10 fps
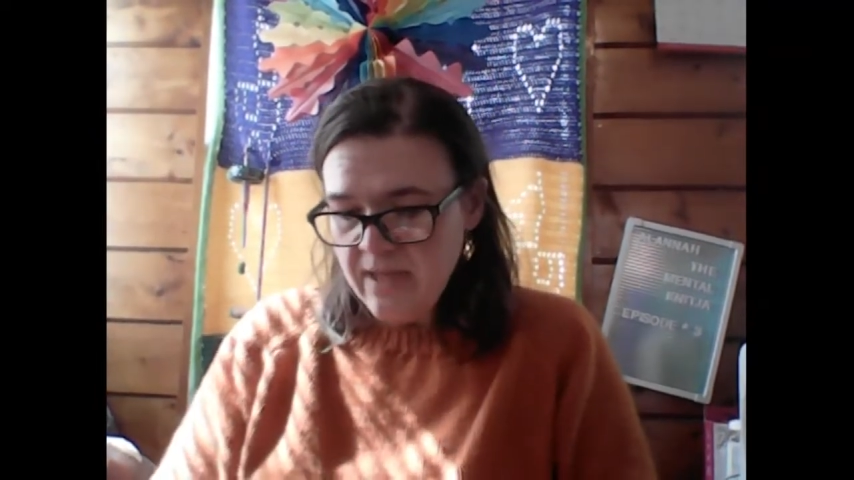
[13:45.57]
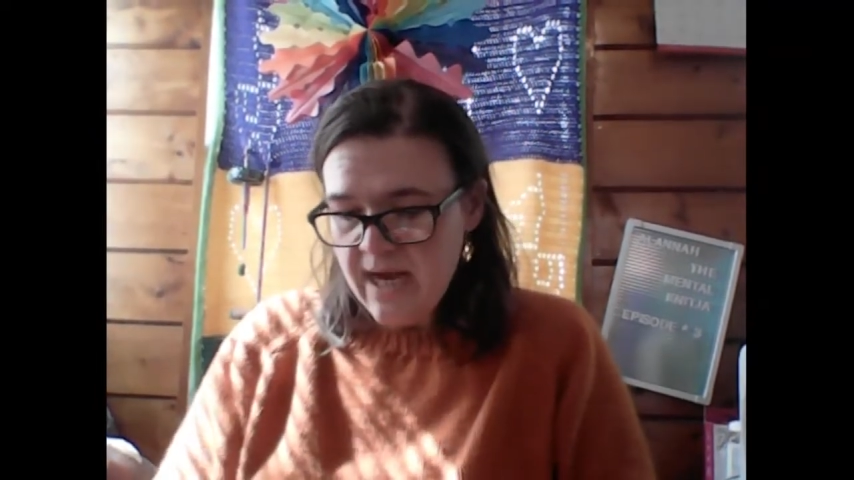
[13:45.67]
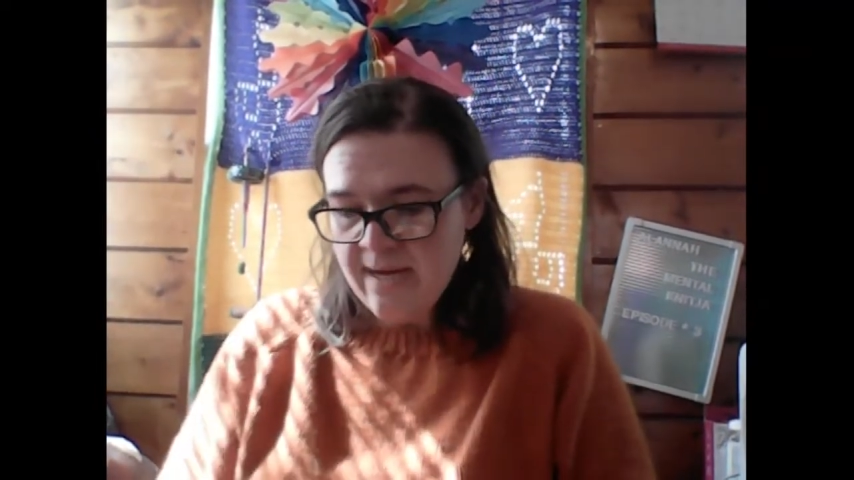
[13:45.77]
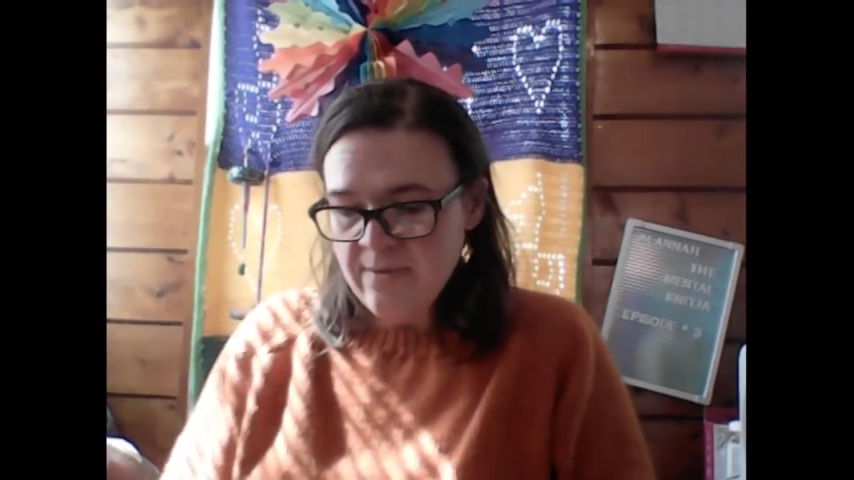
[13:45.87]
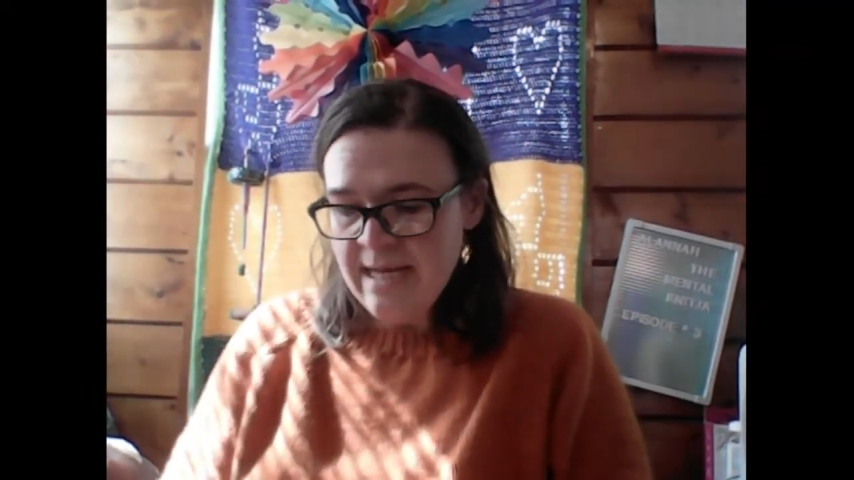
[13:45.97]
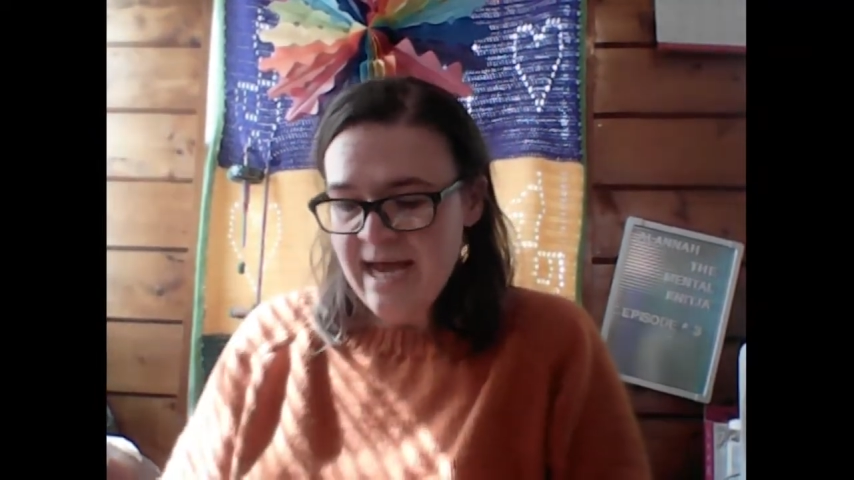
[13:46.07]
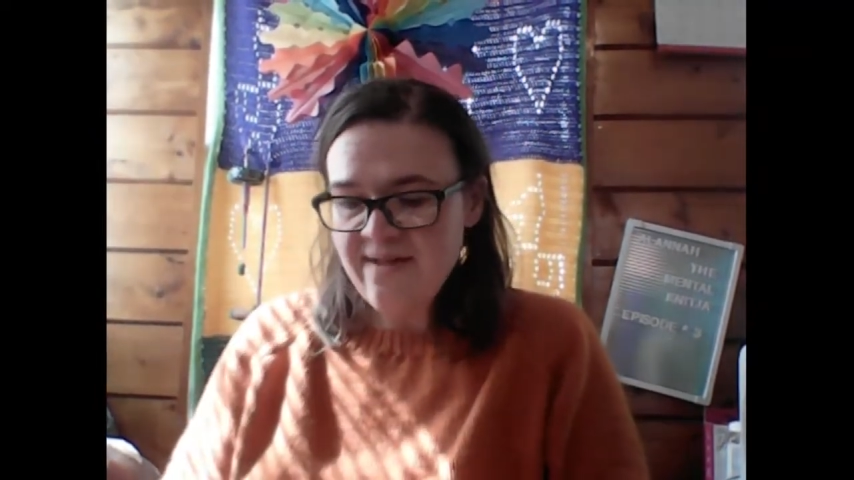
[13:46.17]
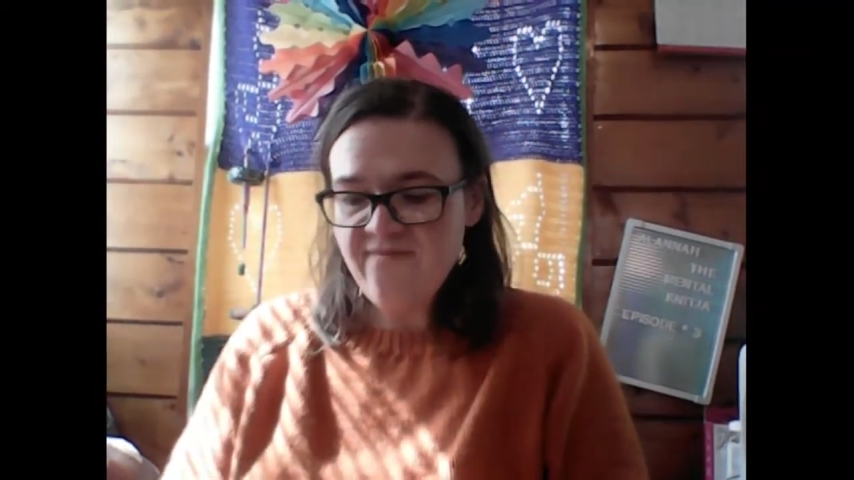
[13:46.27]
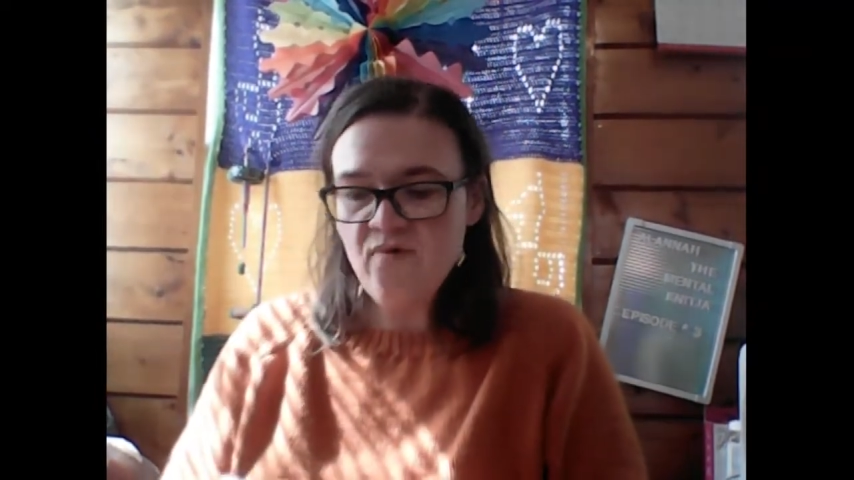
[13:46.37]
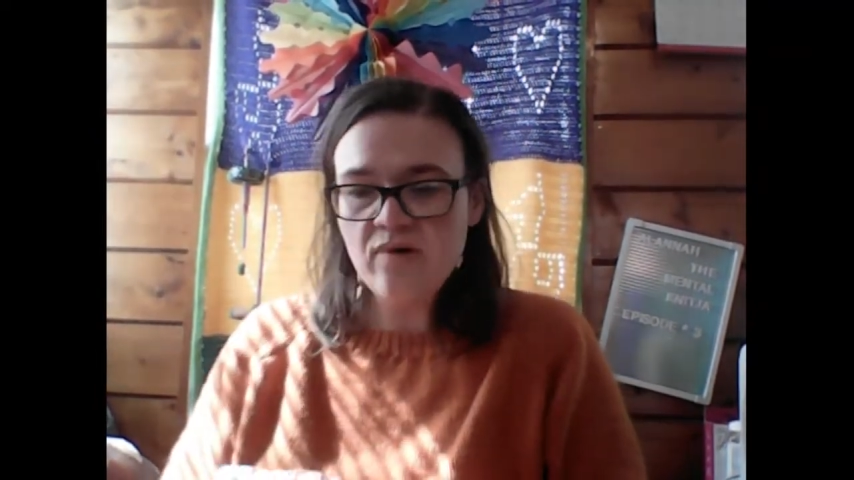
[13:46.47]
I only
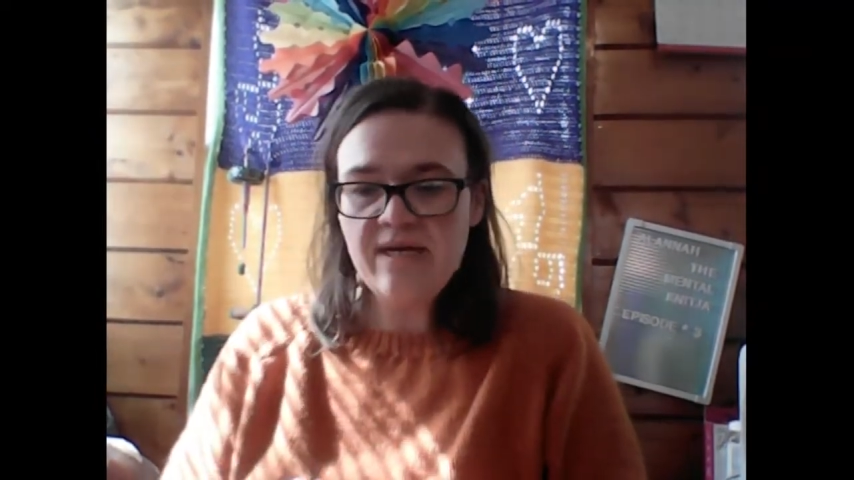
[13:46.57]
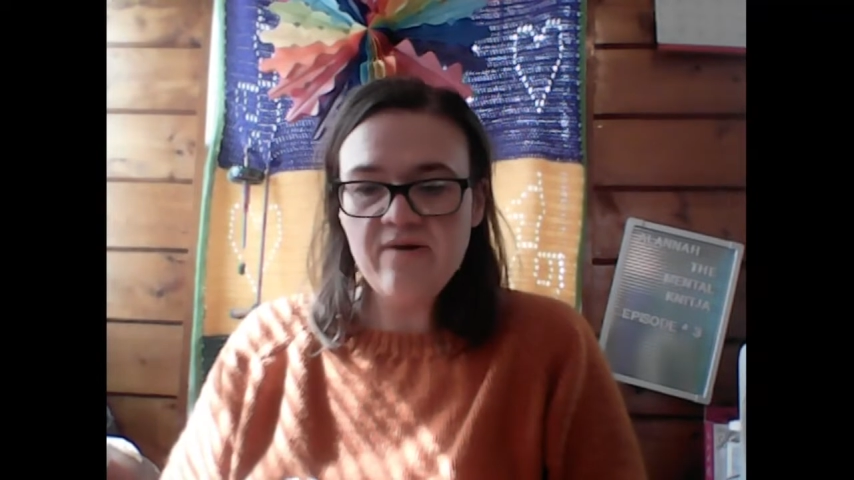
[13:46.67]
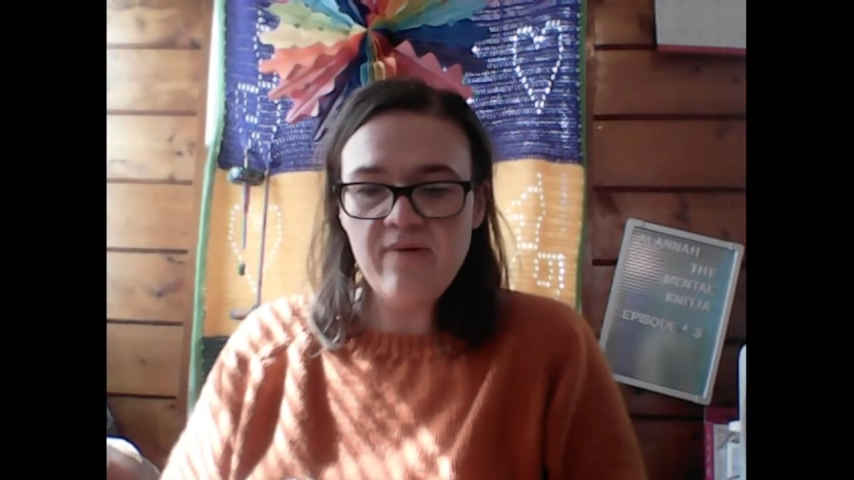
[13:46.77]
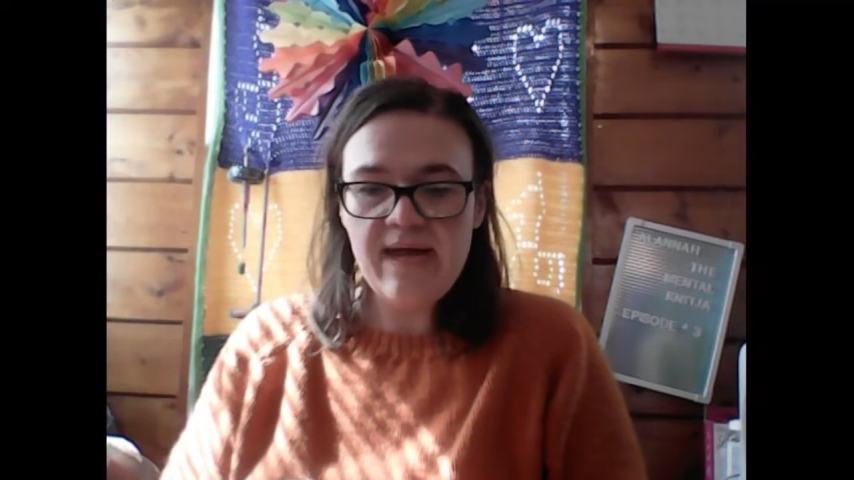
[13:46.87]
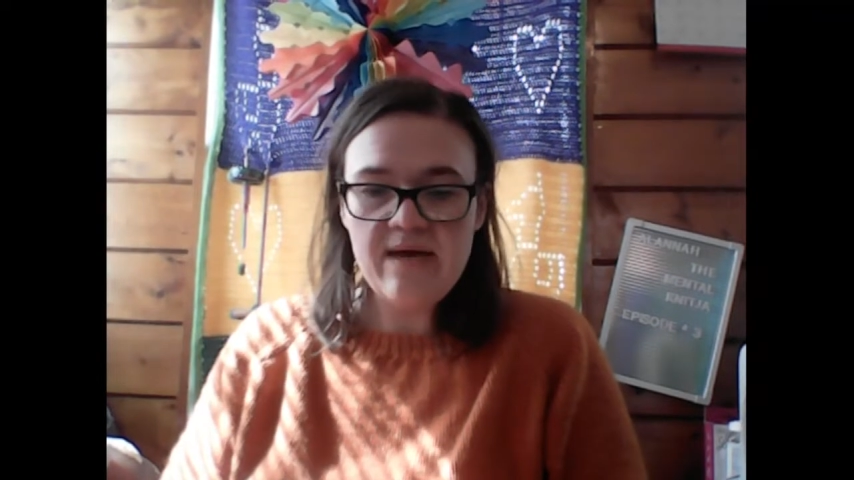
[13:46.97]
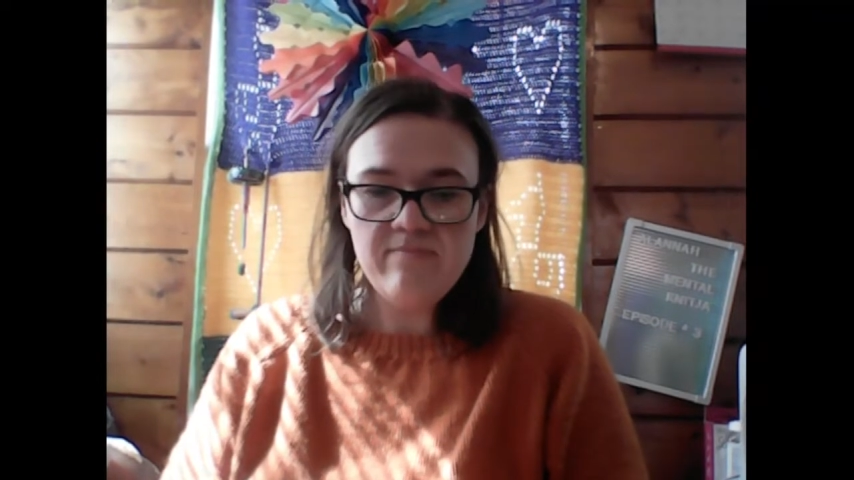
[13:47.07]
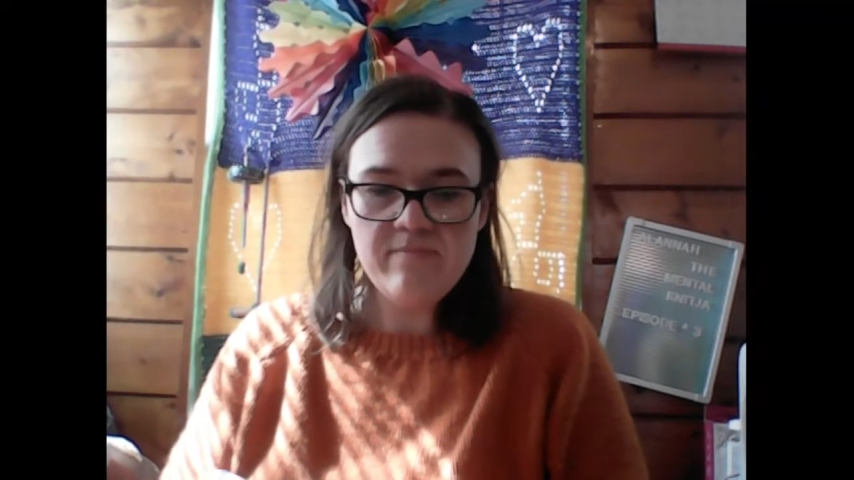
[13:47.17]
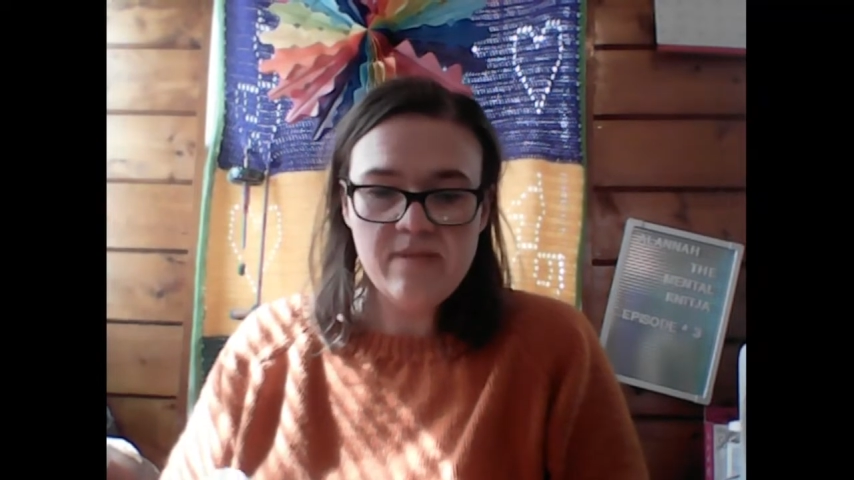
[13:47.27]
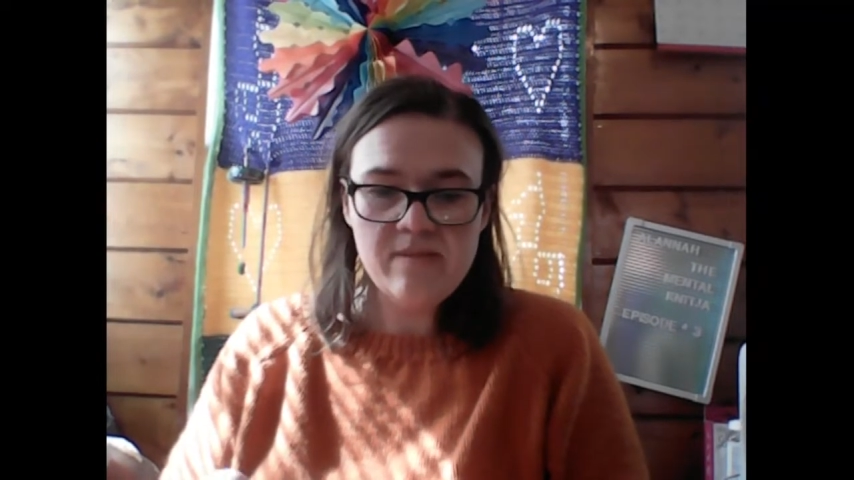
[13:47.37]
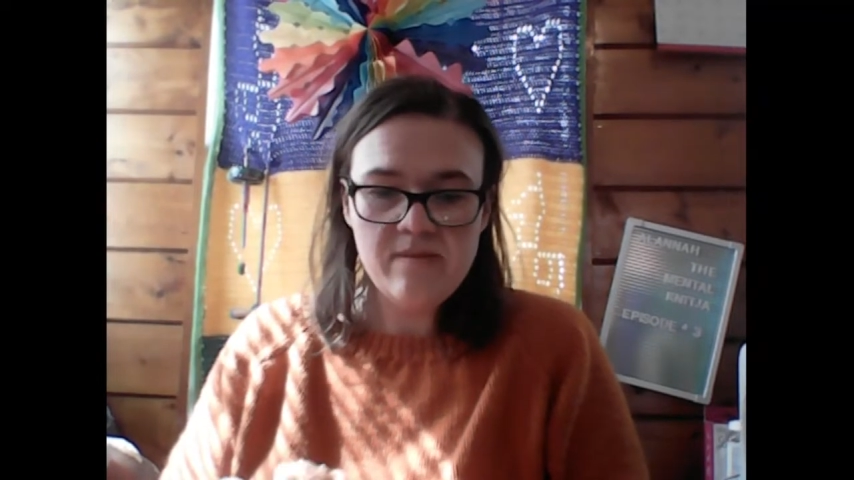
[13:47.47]
had 40
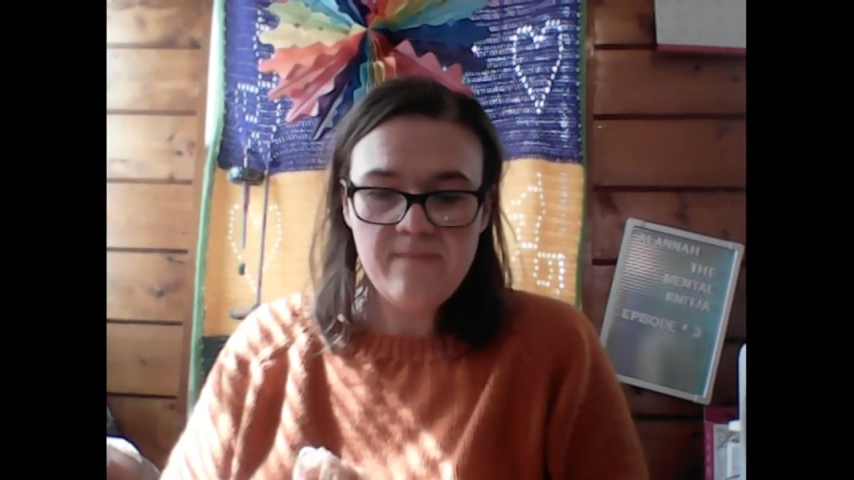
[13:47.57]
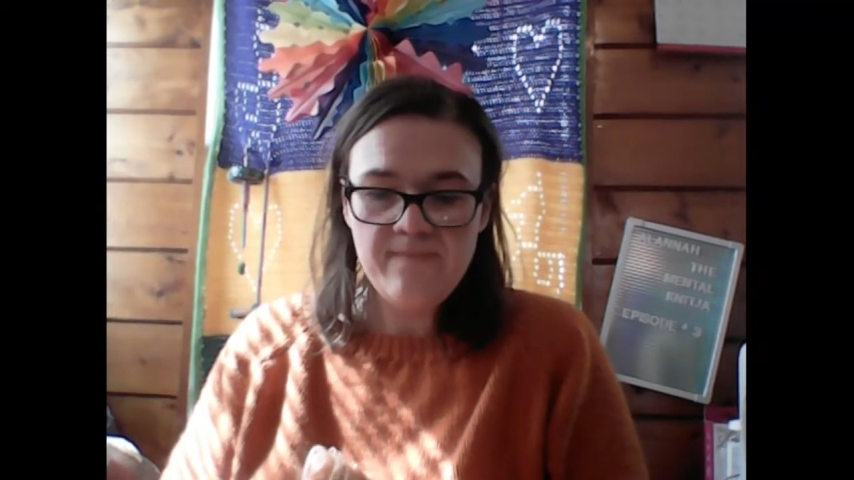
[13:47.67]
grams.